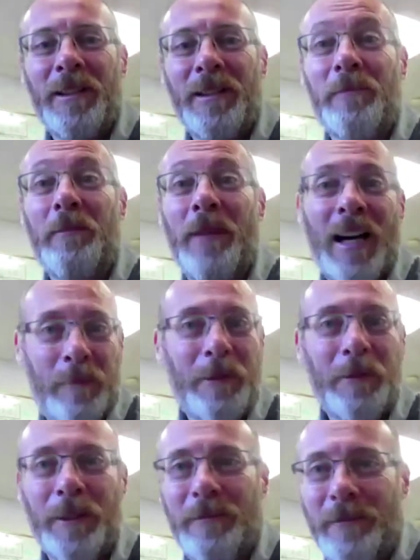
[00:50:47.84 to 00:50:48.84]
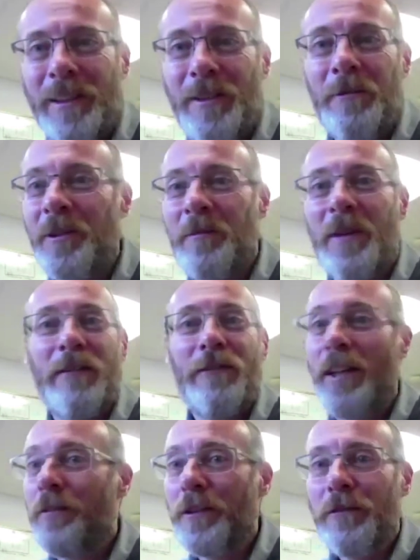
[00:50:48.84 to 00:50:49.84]
with popcorn it's one of my
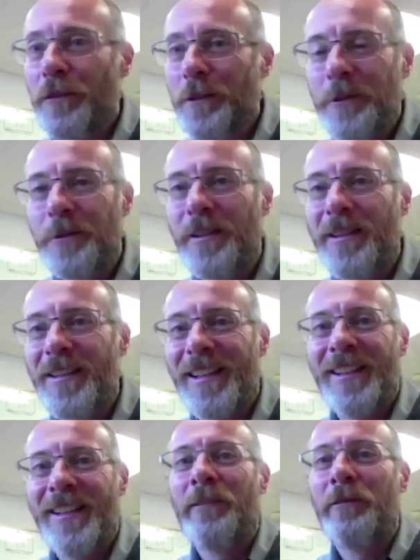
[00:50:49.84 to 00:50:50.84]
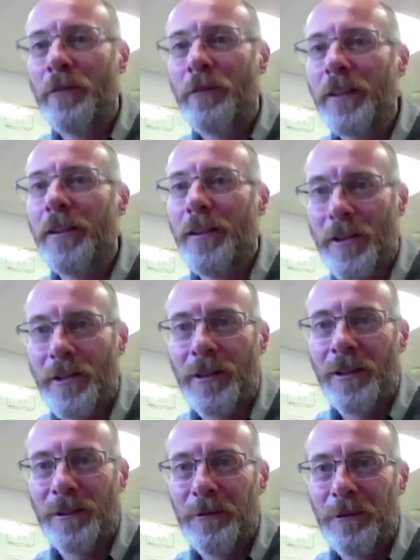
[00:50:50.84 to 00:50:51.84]
favorite foods and i really
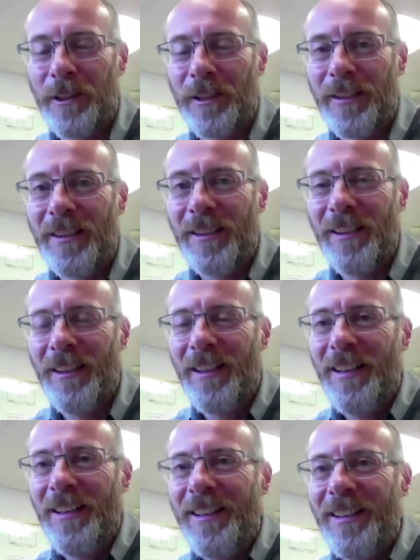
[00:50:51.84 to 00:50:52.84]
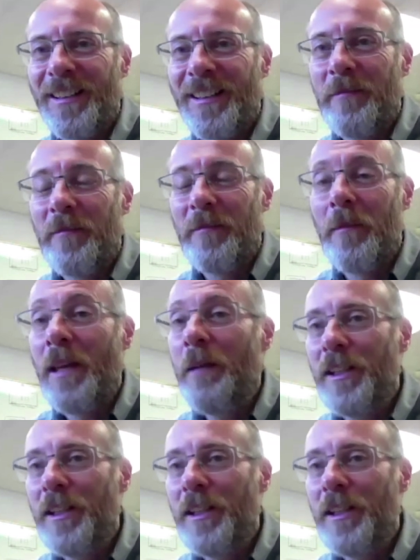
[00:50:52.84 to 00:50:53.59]
struggle with it uh, and